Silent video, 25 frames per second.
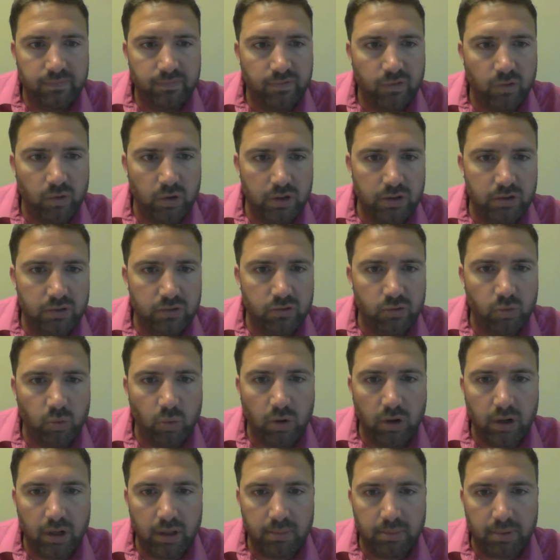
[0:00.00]

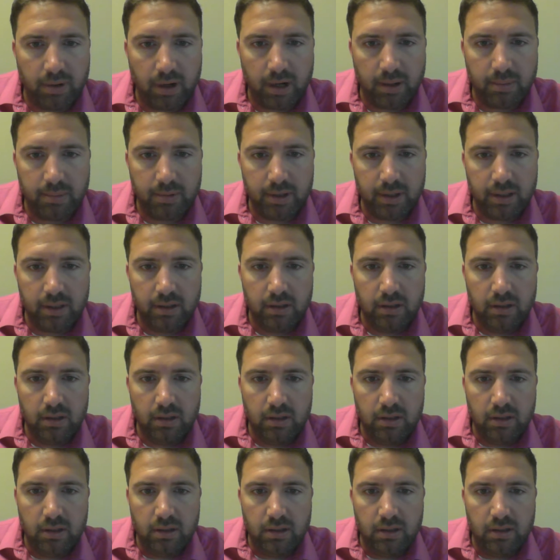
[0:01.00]
42.20 probably.
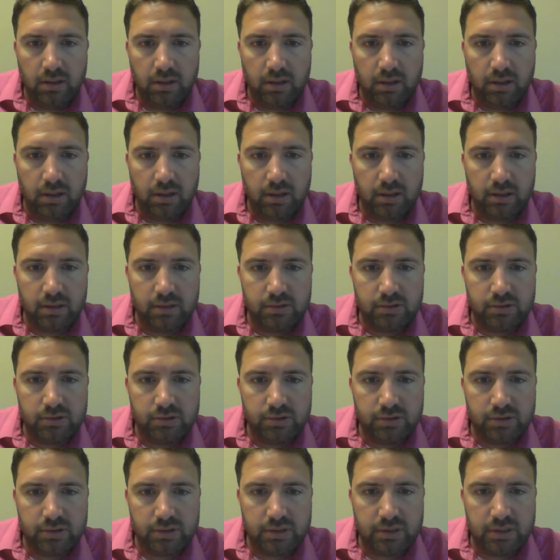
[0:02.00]
As
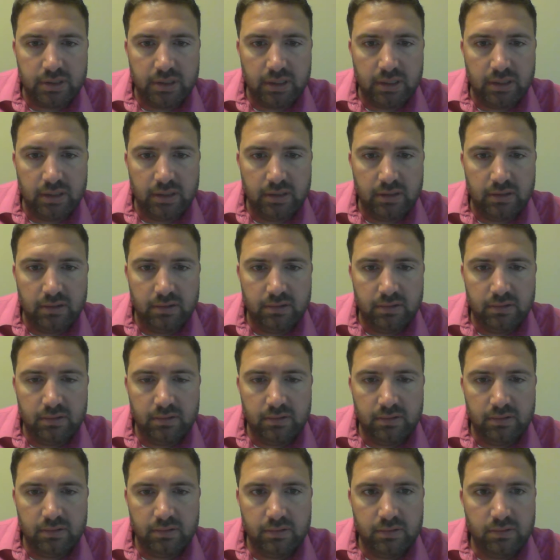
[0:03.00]
you can see,
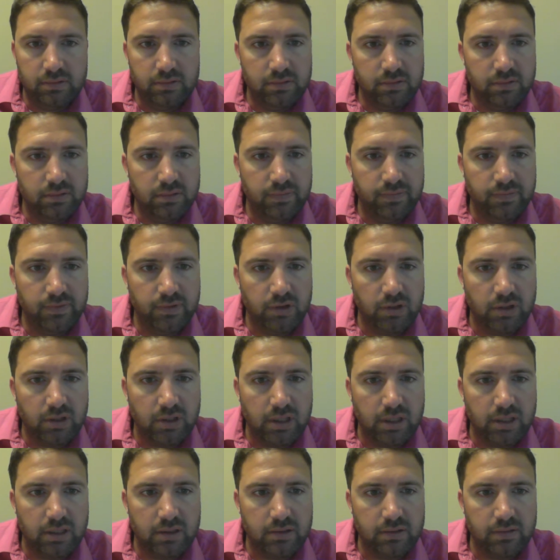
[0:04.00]
if
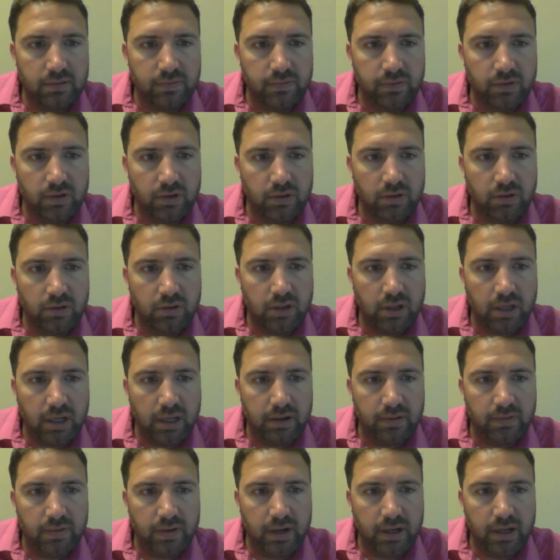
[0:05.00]
you go and look
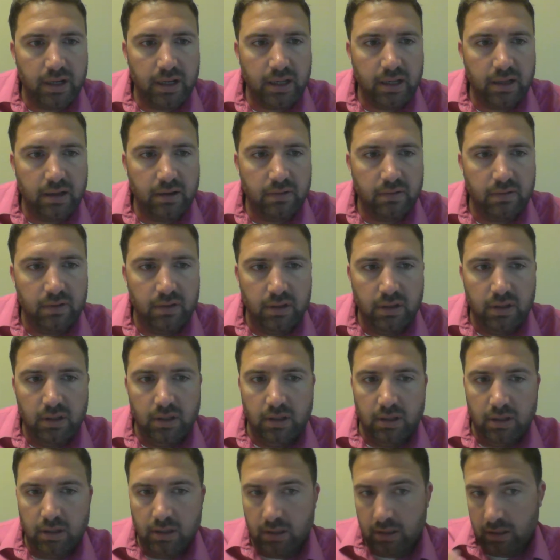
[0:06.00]
at it right now,
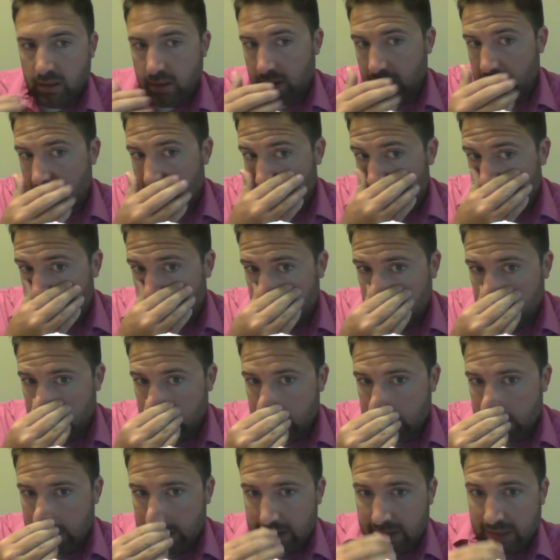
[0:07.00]
it
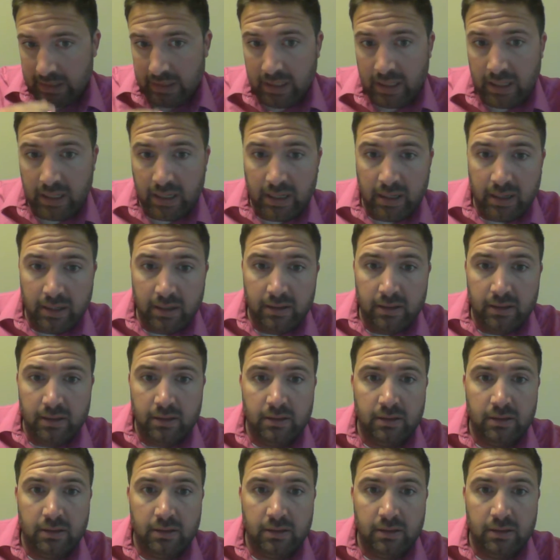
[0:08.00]
closed today